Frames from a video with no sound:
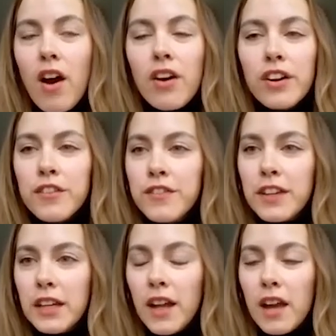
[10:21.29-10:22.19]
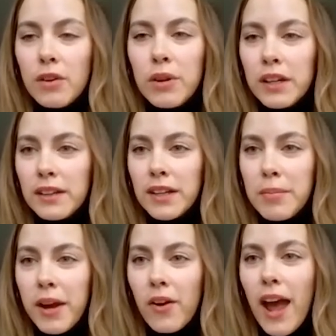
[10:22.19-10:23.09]
on our feet and quickly
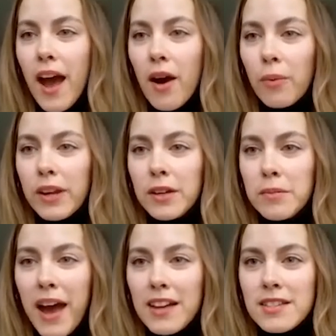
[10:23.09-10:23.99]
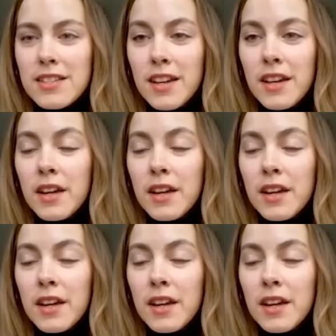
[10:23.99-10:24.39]
about how we could best